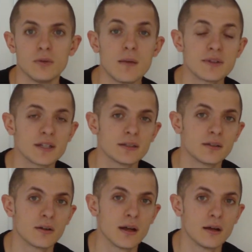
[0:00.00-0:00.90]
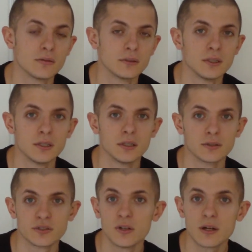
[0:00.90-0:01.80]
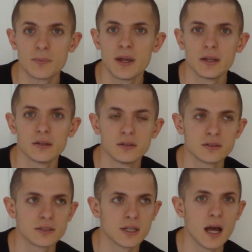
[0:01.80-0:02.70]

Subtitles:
website around solar panels,